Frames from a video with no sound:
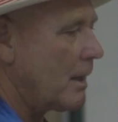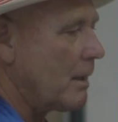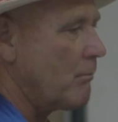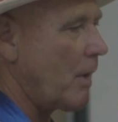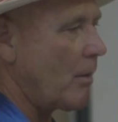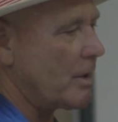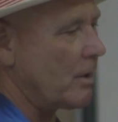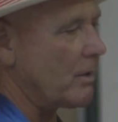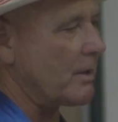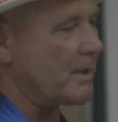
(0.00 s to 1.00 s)
The moment
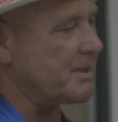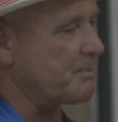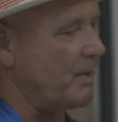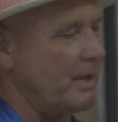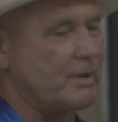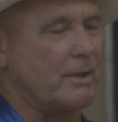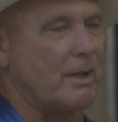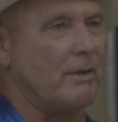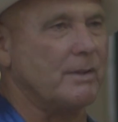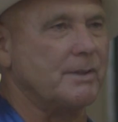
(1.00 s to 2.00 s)
you look at this piece, you
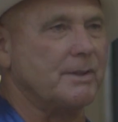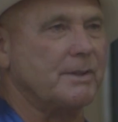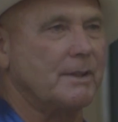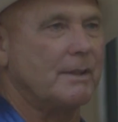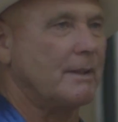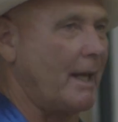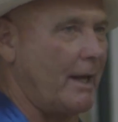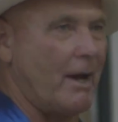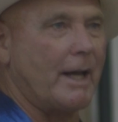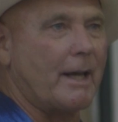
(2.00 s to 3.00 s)
know this is
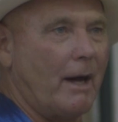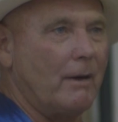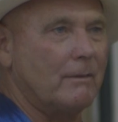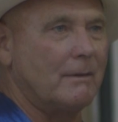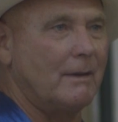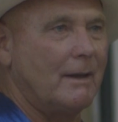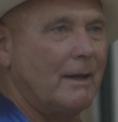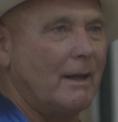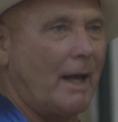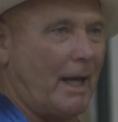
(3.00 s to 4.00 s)
Eddie Aikau.
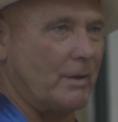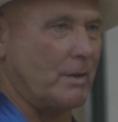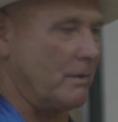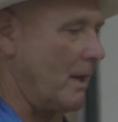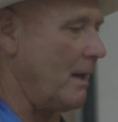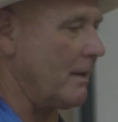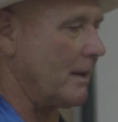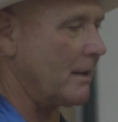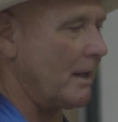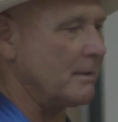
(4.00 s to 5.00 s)
And you know
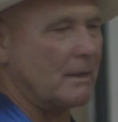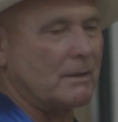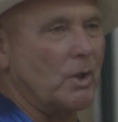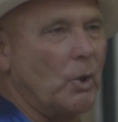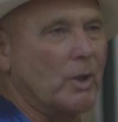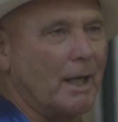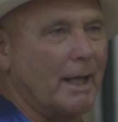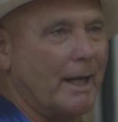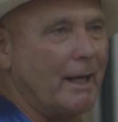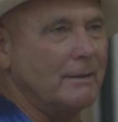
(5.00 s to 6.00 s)
that he's on the
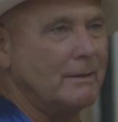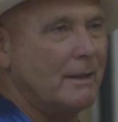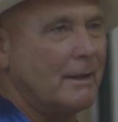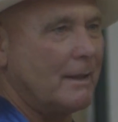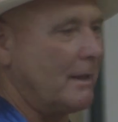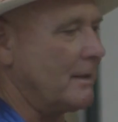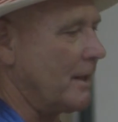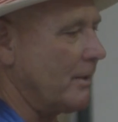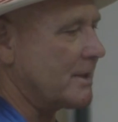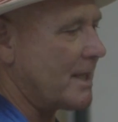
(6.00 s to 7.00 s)
Hokulea. And you
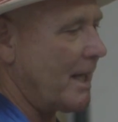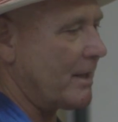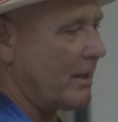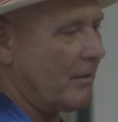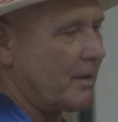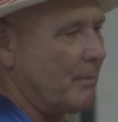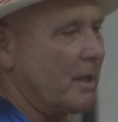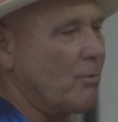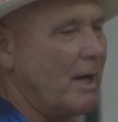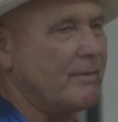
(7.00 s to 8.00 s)
know he's taking off in a
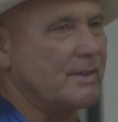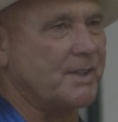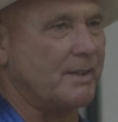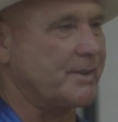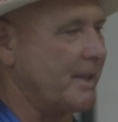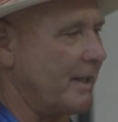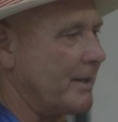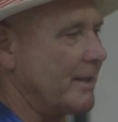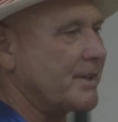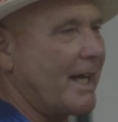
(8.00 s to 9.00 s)
big wave at sunset,
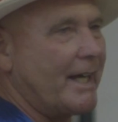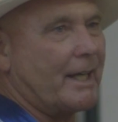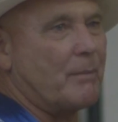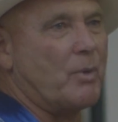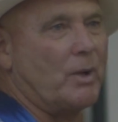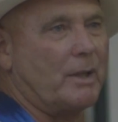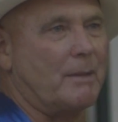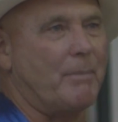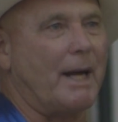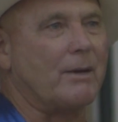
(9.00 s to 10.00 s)
and there's Kaena Point in
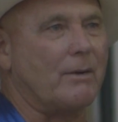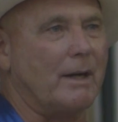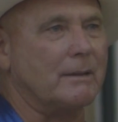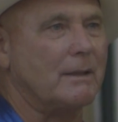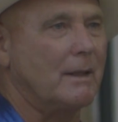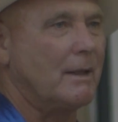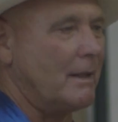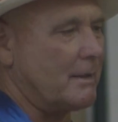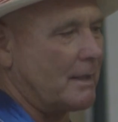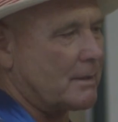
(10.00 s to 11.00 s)
the background.
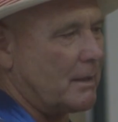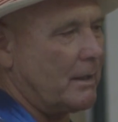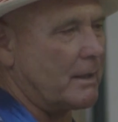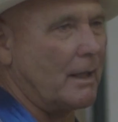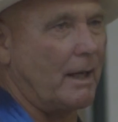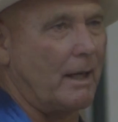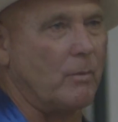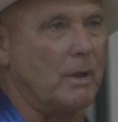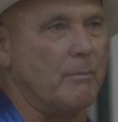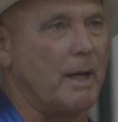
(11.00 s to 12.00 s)
And that's the Hokulea
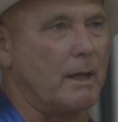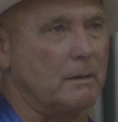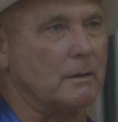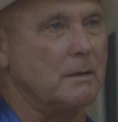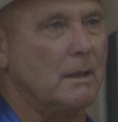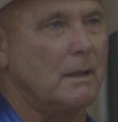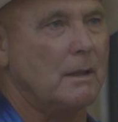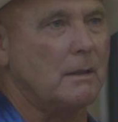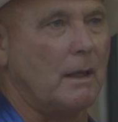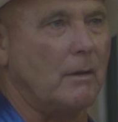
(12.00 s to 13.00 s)
where he paddles,
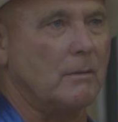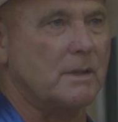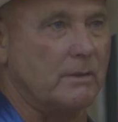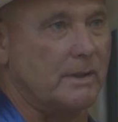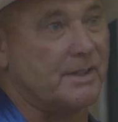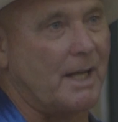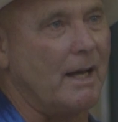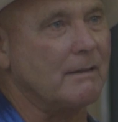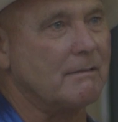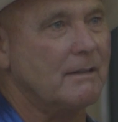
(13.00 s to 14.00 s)
to his
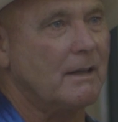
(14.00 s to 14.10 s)
death.